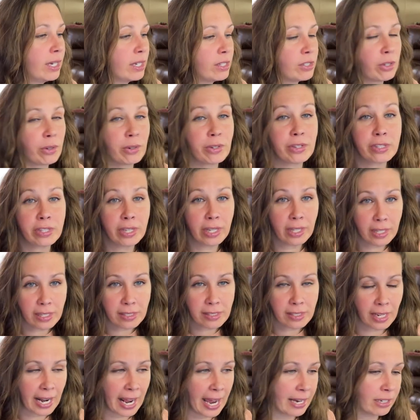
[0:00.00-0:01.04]
So to see
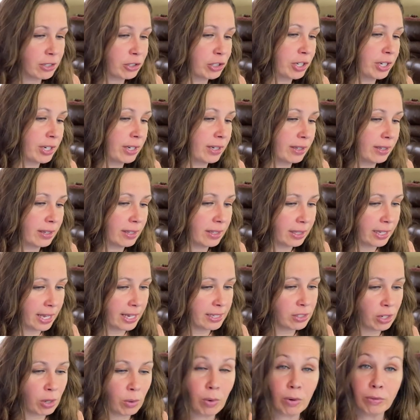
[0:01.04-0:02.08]
this in action,
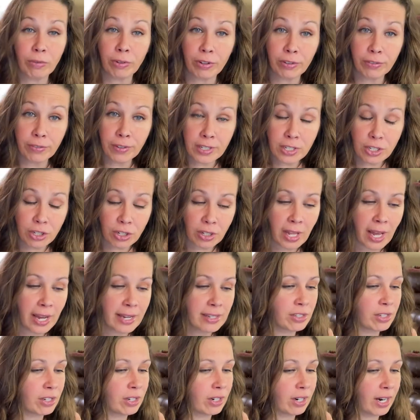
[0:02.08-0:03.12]
let's go over to the visualizer